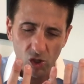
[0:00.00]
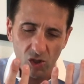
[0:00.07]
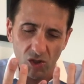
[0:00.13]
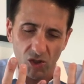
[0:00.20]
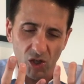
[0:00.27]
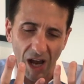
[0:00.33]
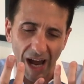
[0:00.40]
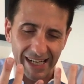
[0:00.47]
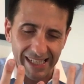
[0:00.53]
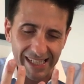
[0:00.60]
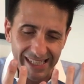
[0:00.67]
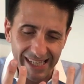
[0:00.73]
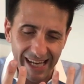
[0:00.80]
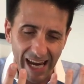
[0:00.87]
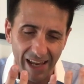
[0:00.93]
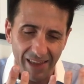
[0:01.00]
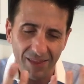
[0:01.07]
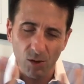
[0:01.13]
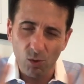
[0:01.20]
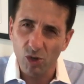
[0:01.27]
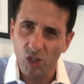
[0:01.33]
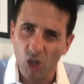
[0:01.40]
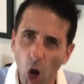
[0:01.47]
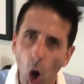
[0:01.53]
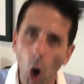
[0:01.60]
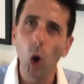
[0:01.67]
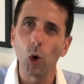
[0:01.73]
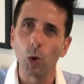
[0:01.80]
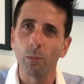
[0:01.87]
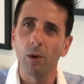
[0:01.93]
you to understand there is
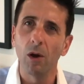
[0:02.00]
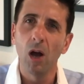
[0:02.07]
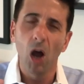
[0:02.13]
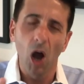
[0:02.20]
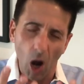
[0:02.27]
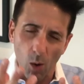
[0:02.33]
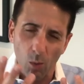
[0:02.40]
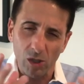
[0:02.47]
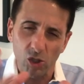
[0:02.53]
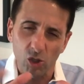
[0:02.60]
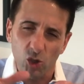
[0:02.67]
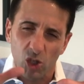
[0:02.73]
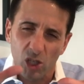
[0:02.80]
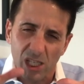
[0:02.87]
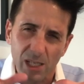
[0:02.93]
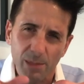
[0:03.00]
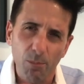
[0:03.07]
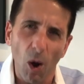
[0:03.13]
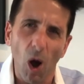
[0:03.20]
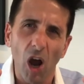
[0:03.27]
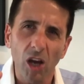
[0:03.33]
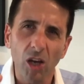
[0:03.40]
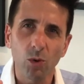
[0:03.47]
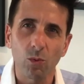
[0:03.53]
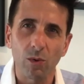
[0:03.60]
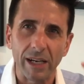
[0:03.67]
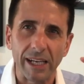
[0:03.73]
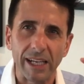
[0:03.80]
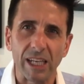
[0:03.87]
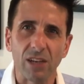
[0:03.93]
hope. I want you to inspire you
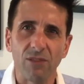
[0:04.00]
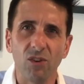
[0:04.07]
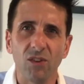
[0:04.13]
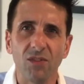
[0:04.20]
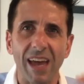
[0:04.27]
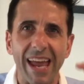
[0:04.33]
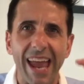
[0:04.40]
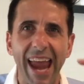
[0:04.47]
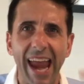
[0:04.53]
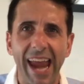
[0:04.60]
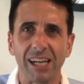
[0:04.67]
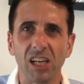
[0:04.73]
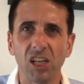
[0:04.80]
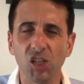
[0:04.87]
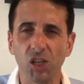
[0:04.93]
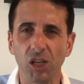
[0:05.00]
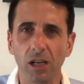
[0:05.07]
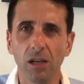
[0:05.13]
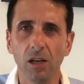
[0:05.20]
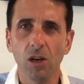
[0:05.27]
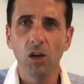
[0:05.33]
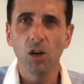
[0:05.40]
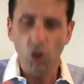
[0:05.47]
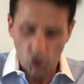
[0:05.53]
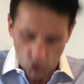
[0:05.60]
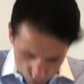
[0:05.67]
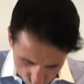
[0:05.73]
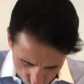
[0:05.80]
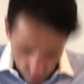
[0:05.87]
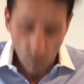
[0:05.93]
and give you that energy
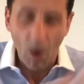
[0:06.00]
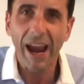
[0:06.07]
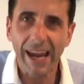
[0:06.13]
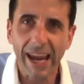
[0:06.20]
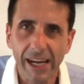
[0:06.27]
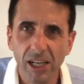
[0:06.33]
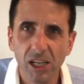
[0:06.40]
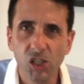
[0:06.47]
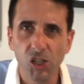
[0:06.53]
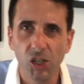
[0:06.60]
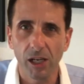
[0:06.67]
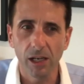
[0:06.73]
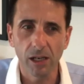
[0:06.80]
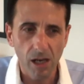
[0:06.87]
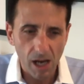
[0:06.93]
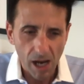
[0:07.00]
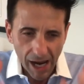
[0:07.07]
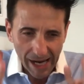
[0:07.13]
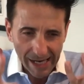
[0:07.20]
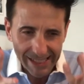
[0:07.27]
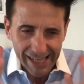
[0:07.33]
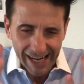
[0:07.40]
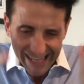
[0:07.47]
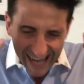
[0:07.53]
through my energy and say,